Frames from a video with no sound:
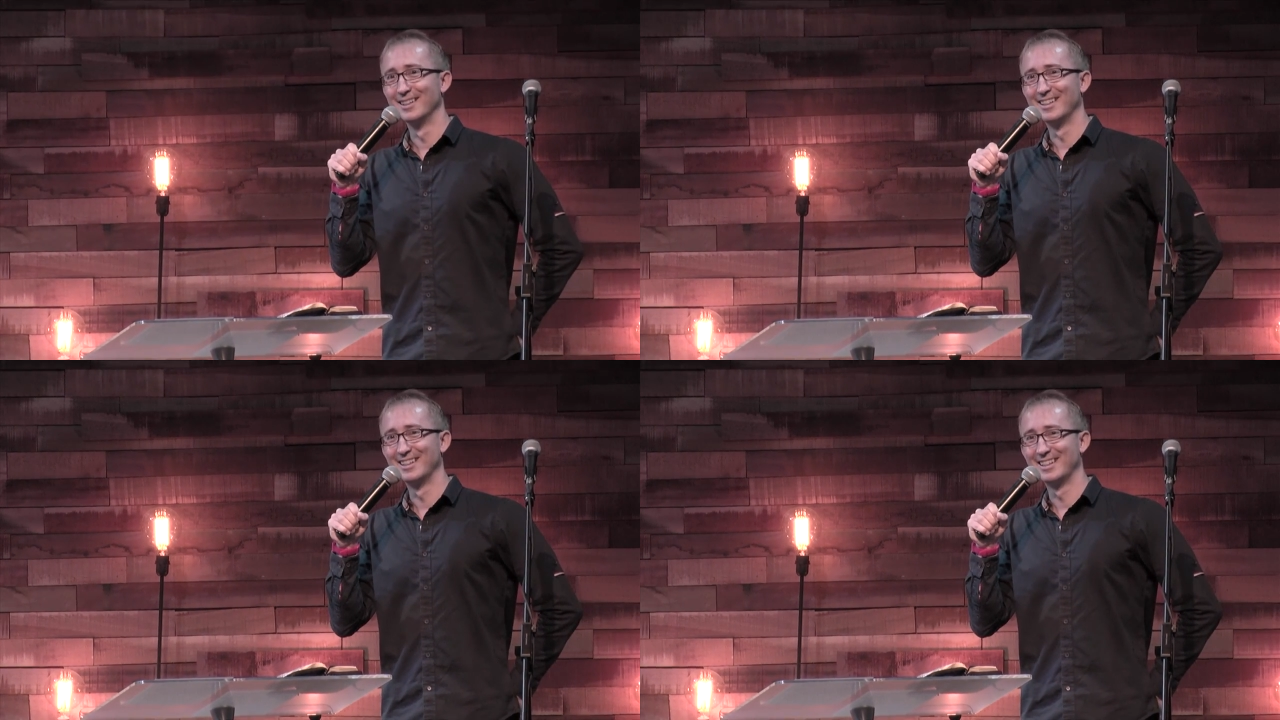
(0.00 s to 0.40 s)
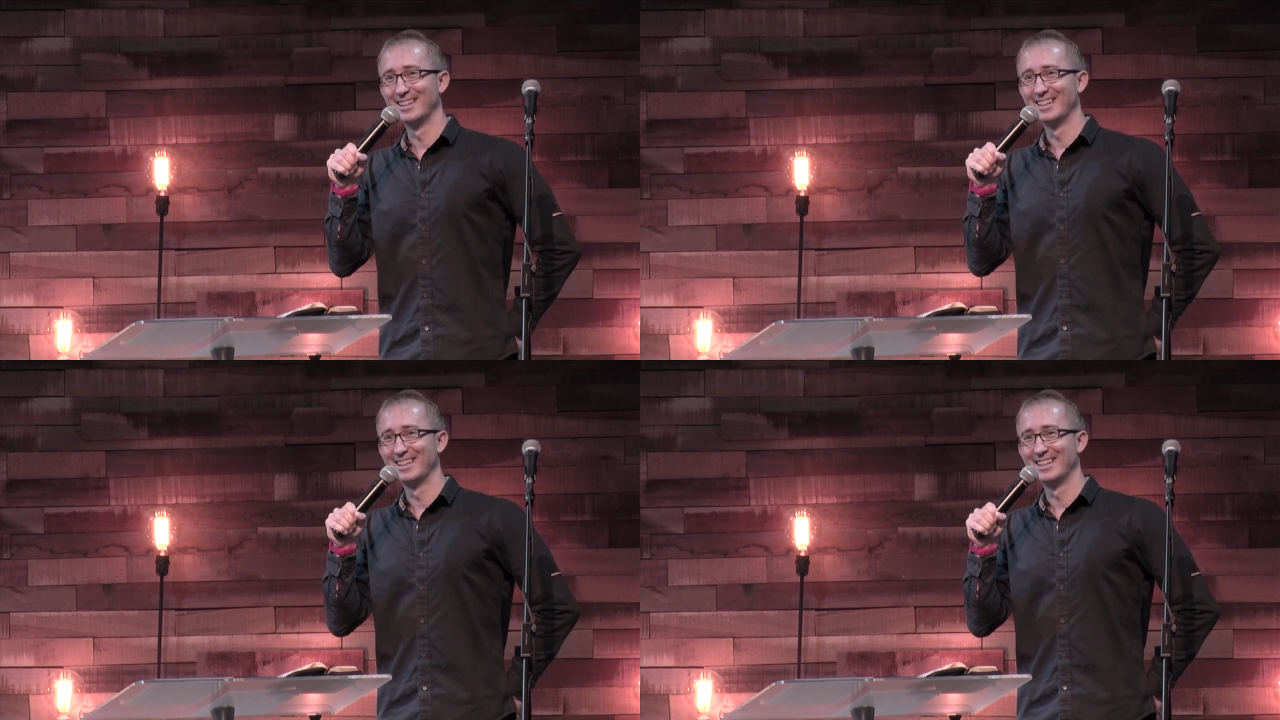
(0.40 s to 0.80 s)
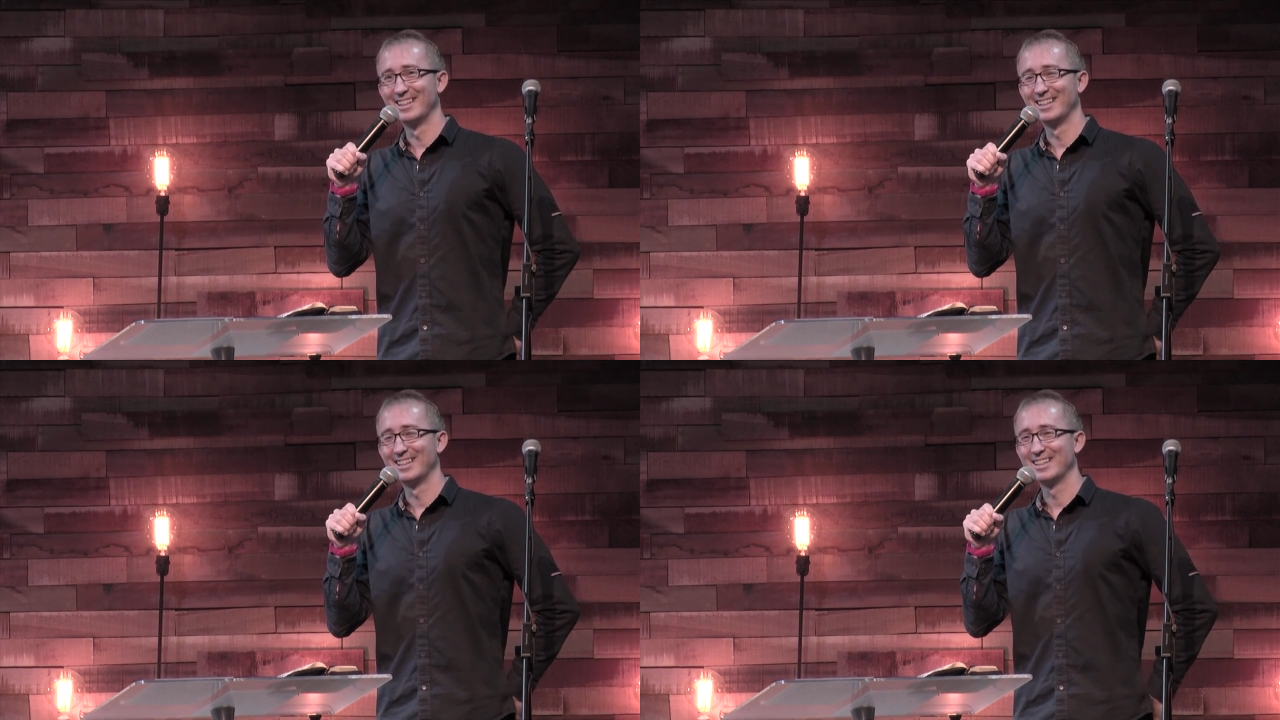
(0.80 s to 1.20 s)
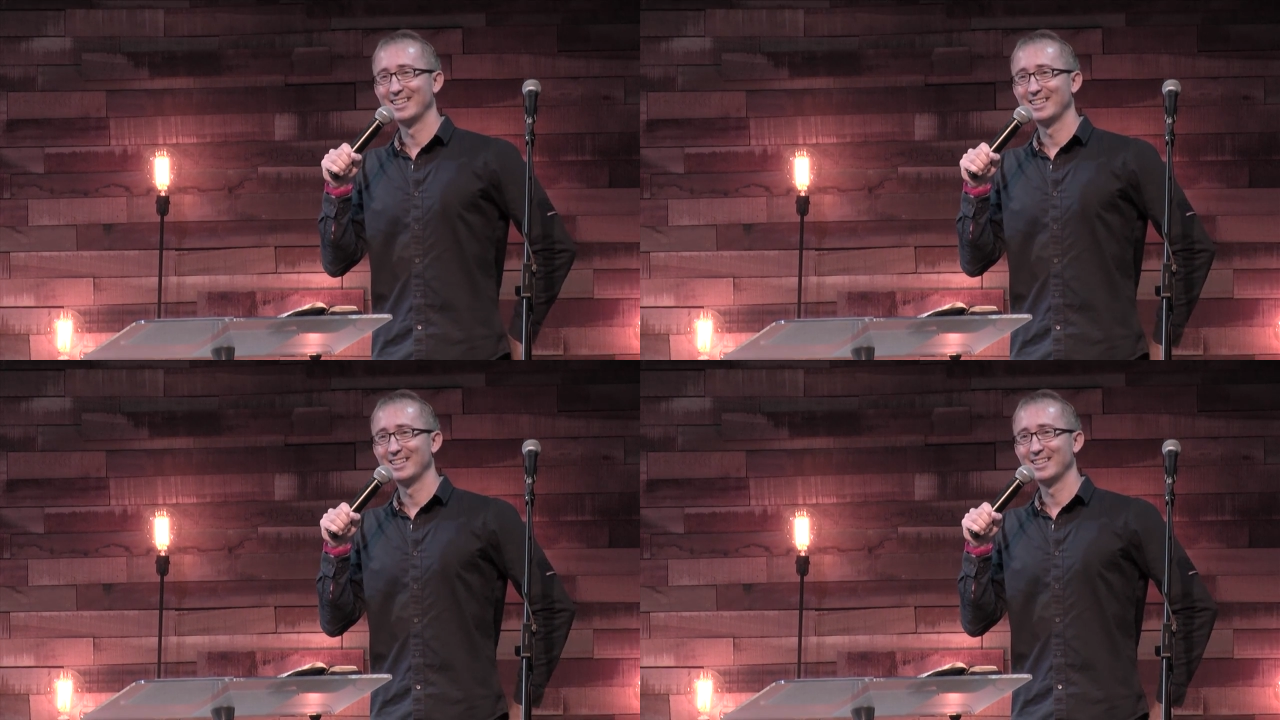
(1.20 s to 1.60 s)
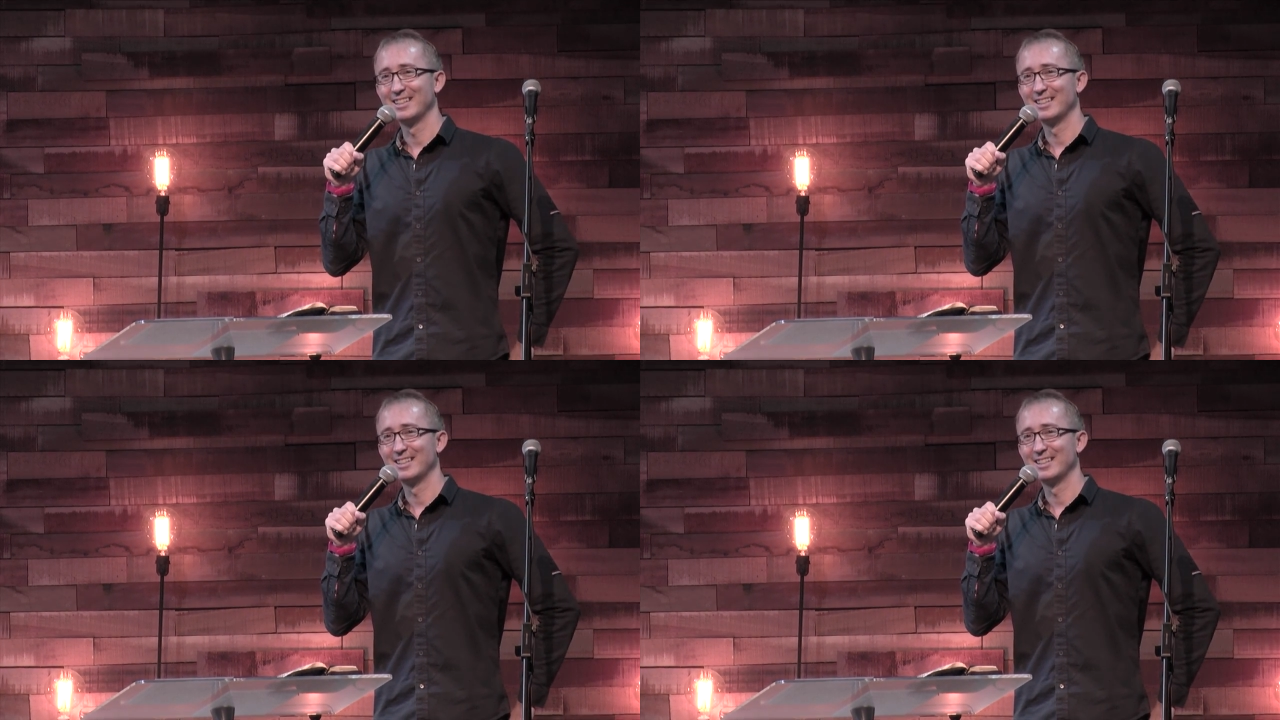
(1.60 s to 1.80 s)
Nothing is said.